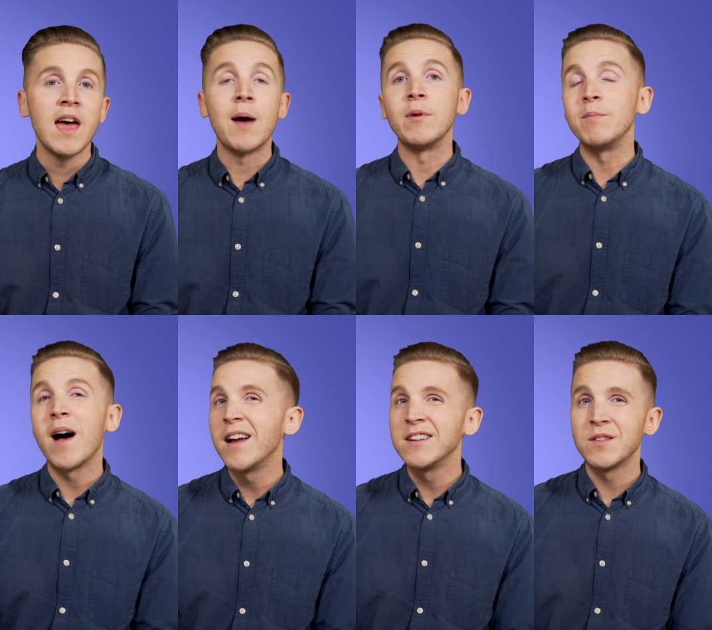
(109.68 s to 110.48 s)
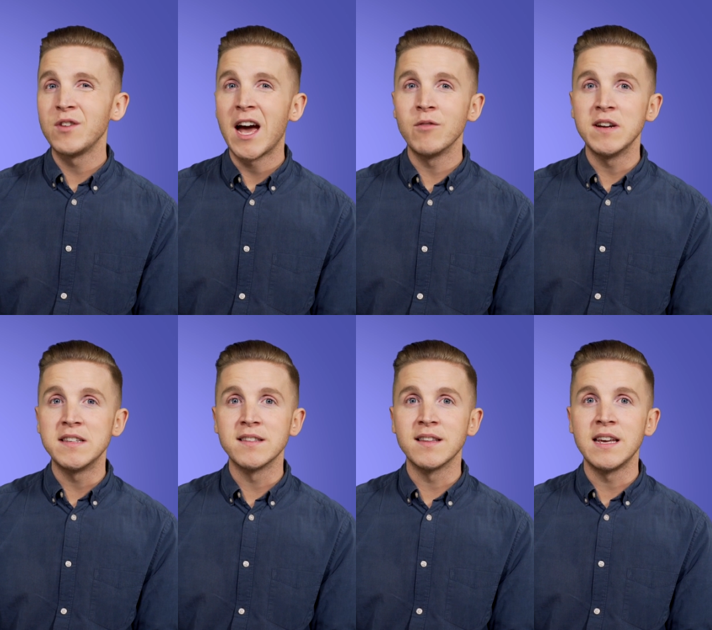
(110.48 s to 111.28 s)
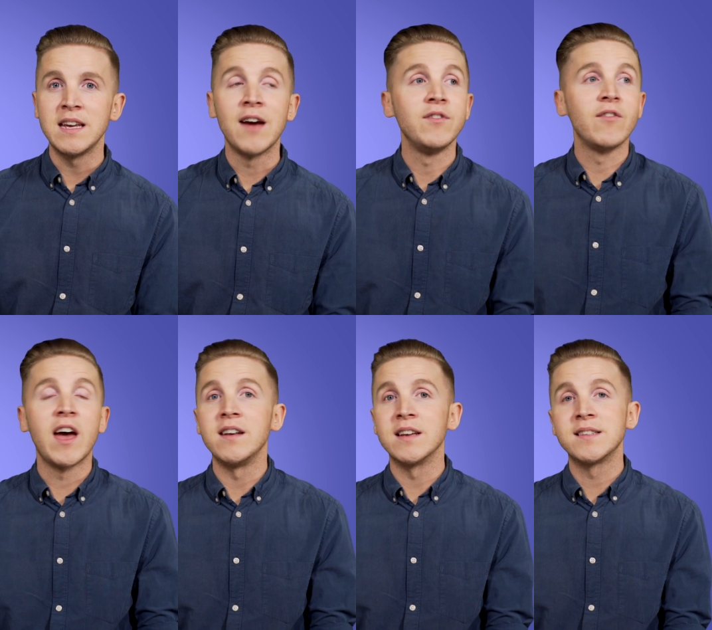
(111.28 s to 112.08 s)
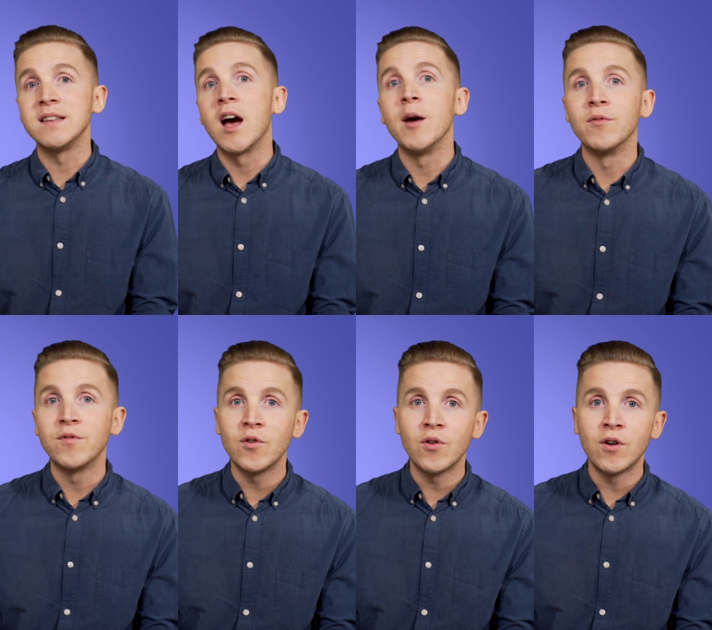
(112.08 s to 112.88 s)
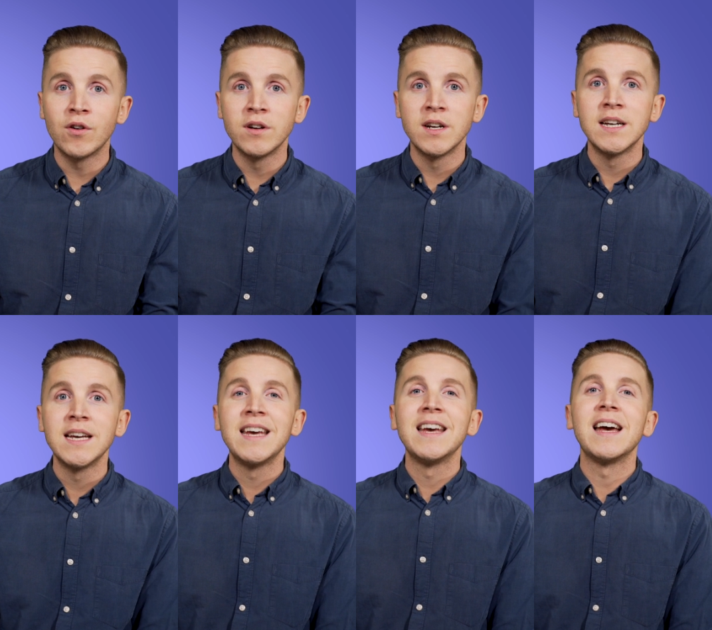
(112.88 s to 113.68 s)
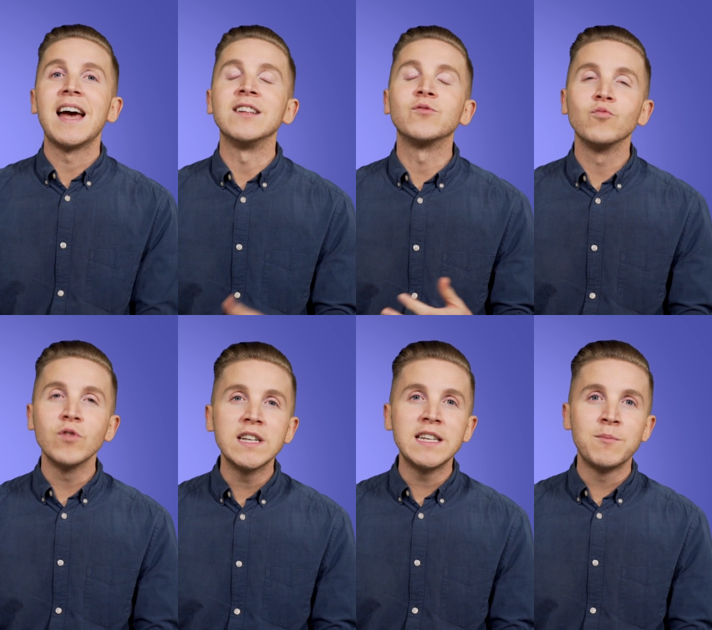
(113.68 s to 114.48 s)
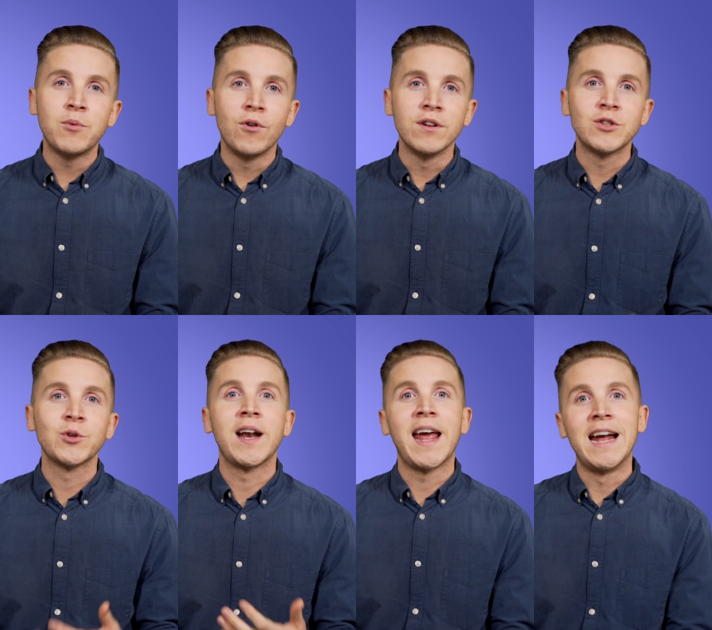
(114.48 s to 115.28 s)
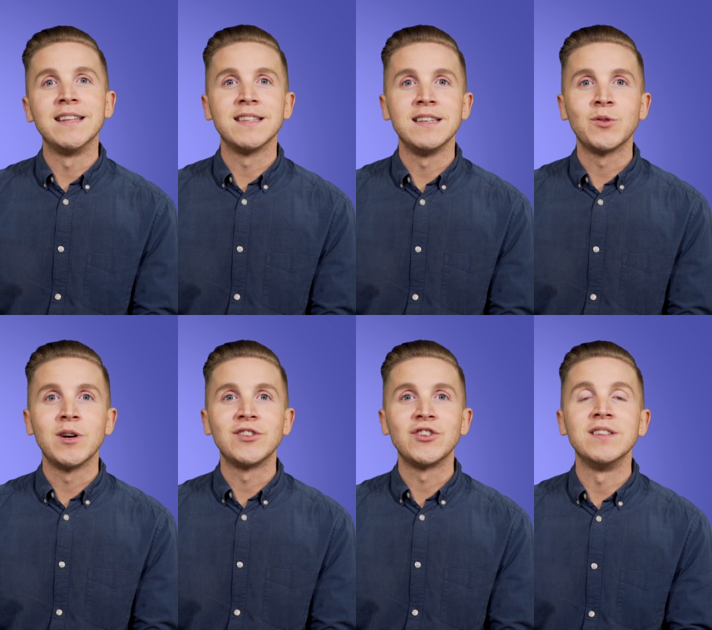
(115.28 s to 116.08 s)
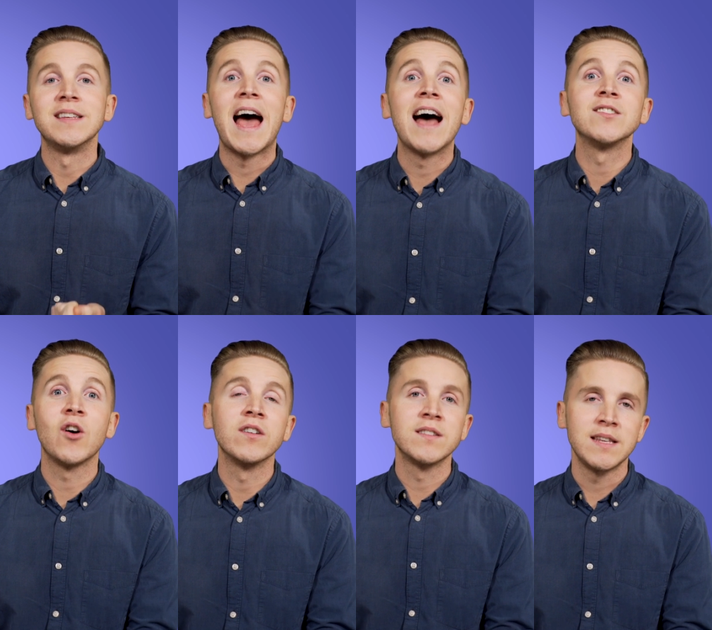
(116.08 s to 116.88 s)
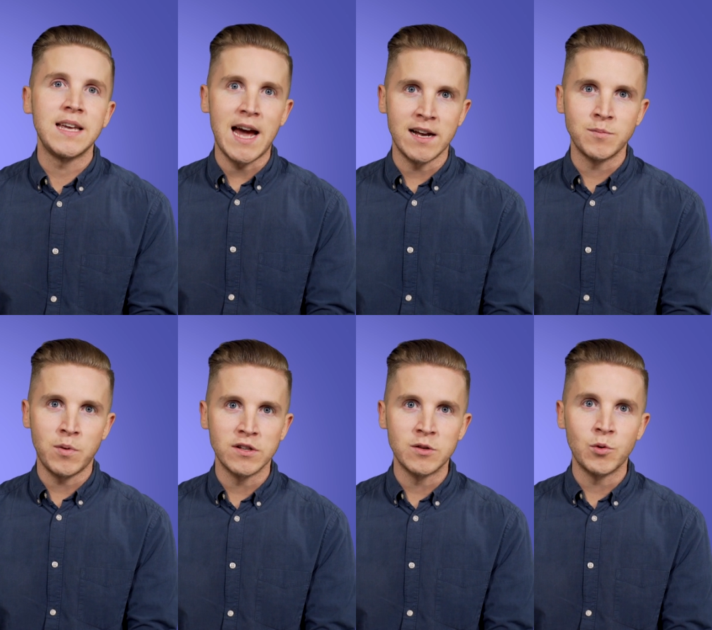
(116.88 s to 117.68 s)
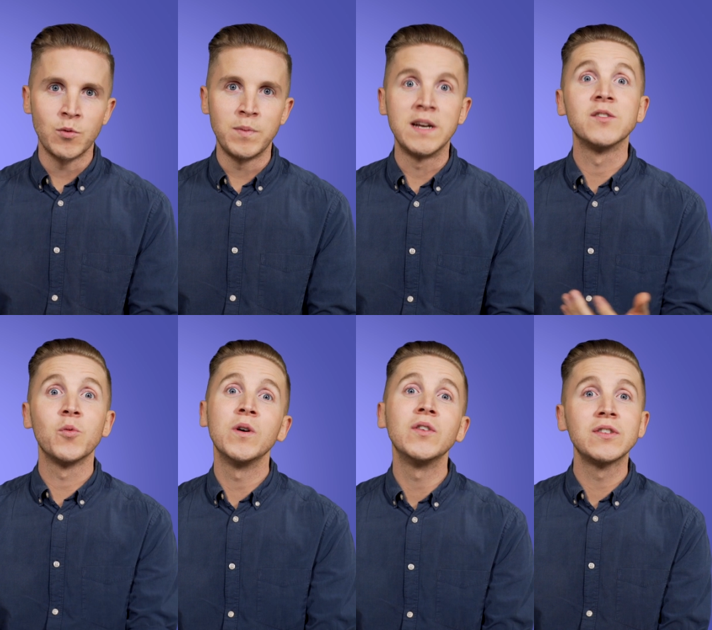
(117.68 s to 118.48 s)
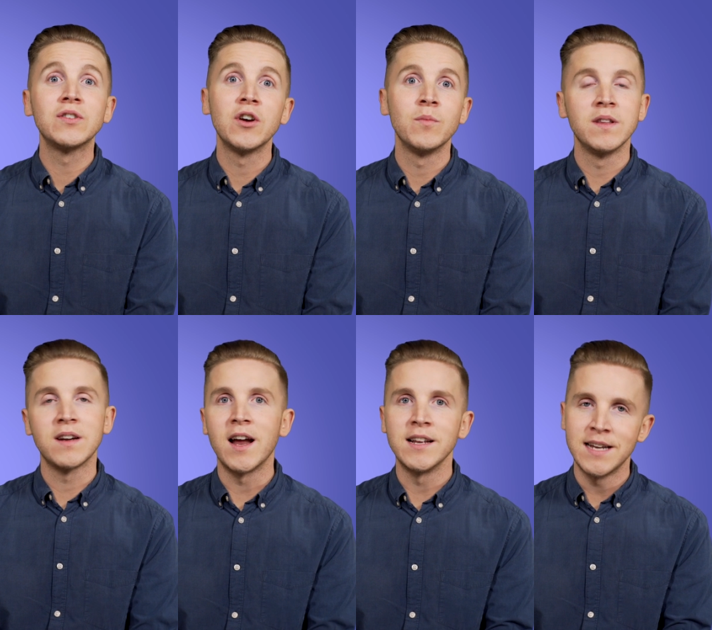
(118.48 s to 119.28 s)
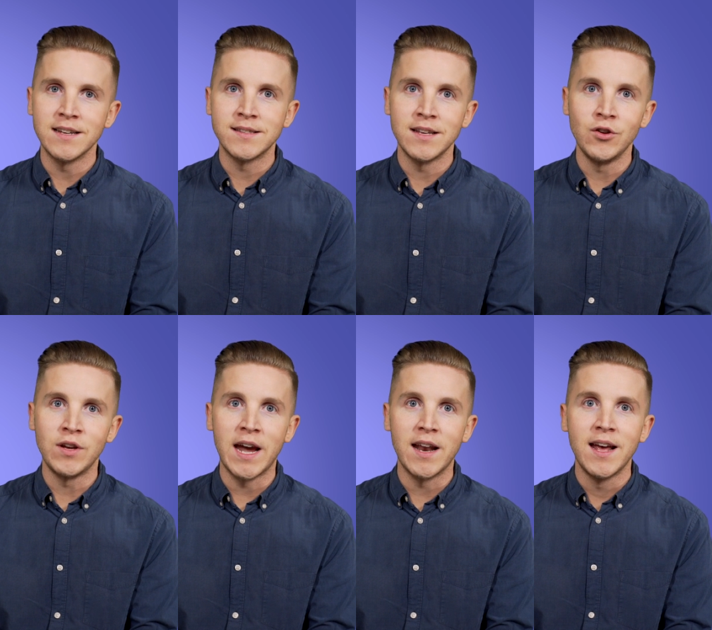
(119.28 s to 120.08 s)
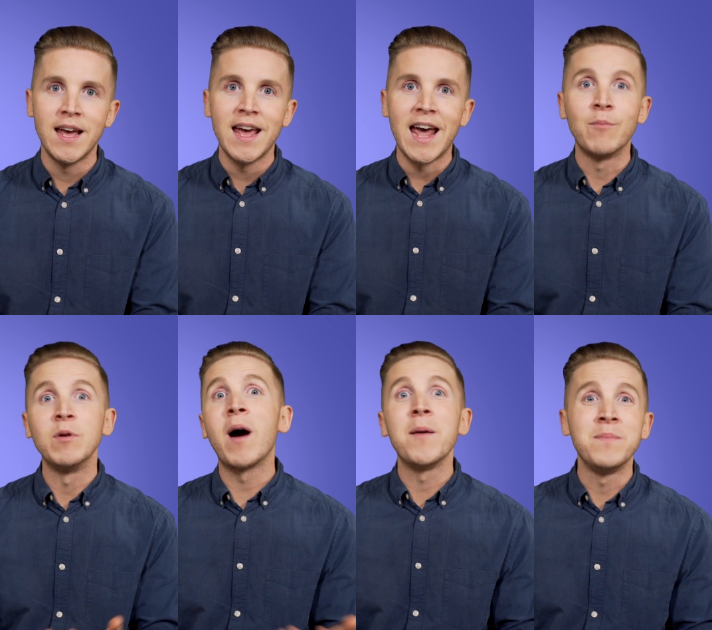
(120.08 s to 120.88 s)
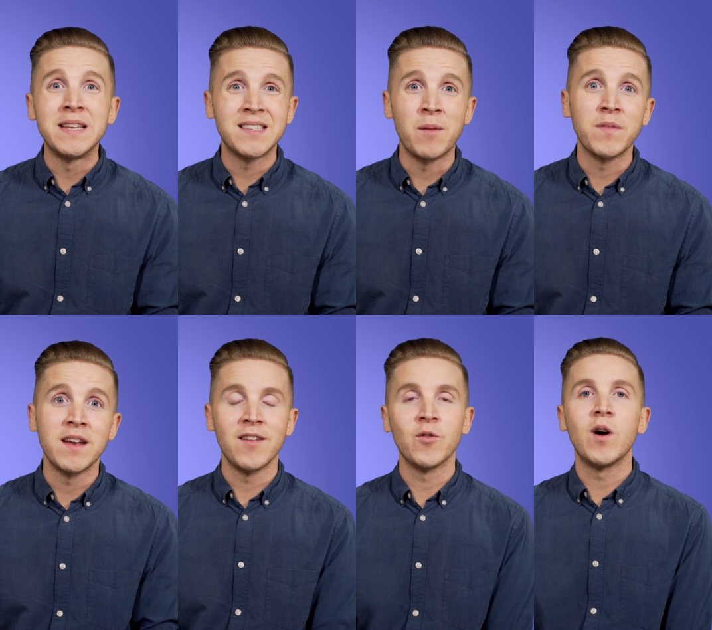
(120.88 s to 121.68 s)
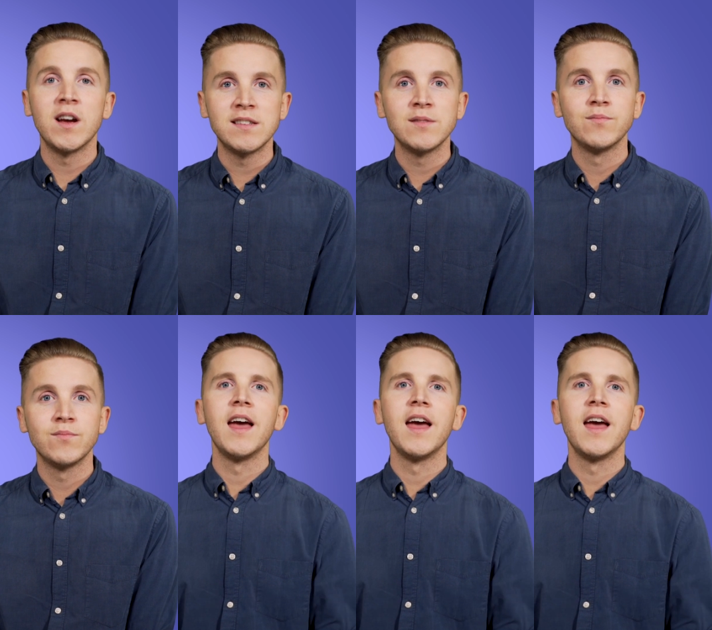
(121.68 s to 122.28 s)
How many partners have you had recently? Have you ever had an STI before? And it's really important to try to answer these questions as honestly as possible because it will determine the kind of test that you get, and we might miss something otherwise.